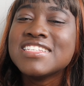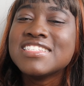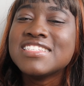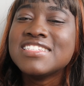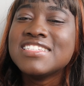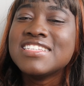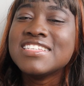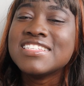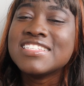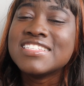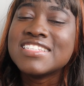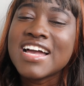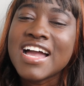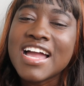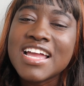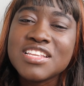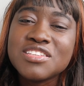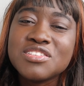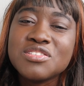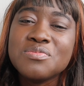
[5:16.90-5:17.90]
is
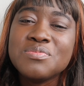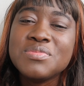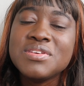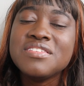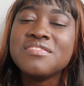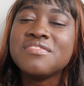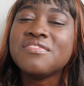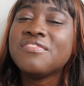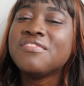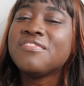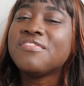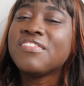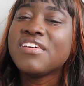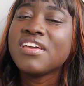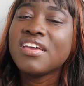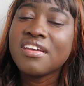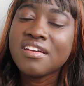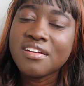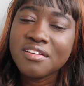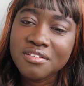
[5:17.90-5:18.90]
designed to be
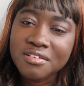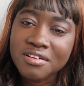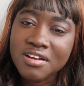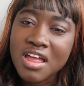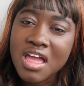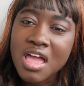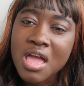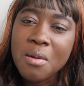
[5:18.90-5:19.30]
fair.